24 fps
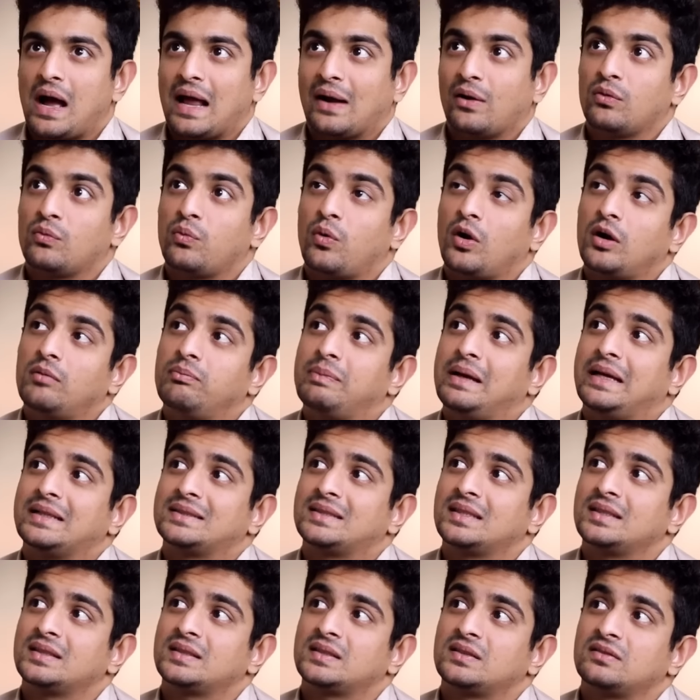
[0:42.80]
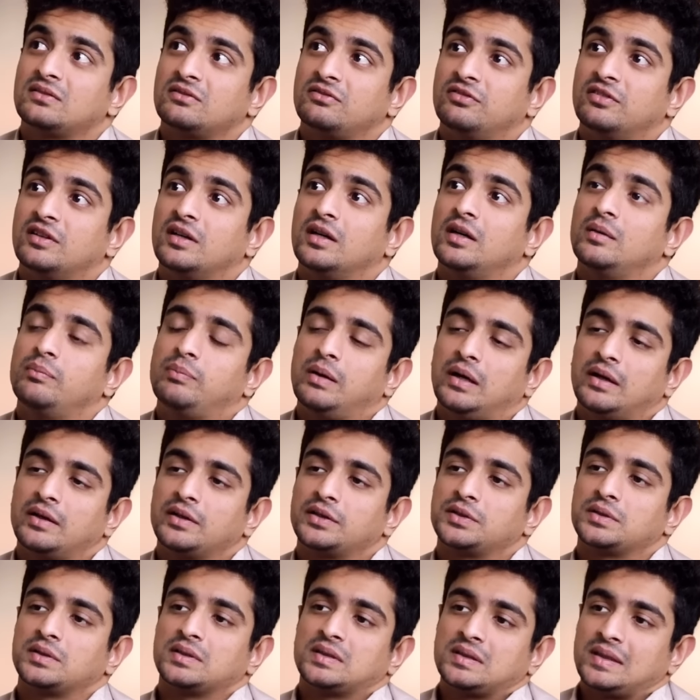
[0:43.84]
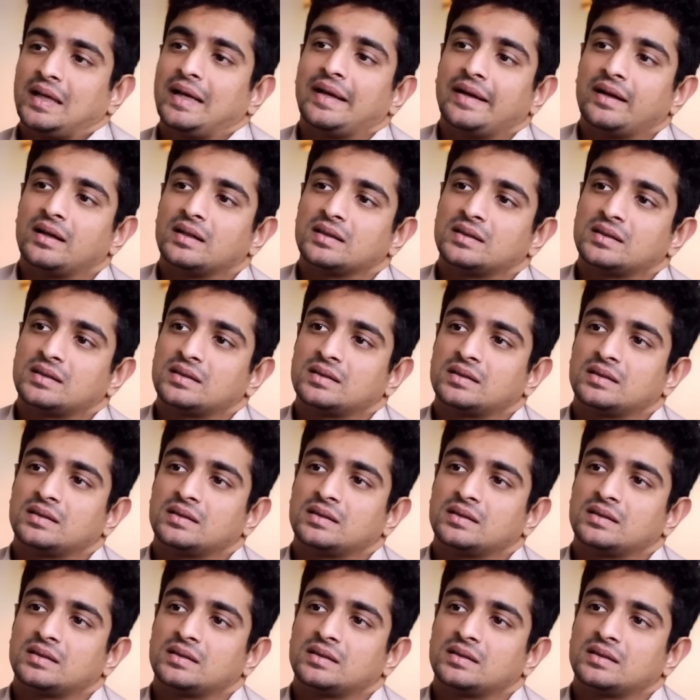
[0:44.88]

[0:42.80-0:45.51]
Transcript: And on what basis were Britishers telling us?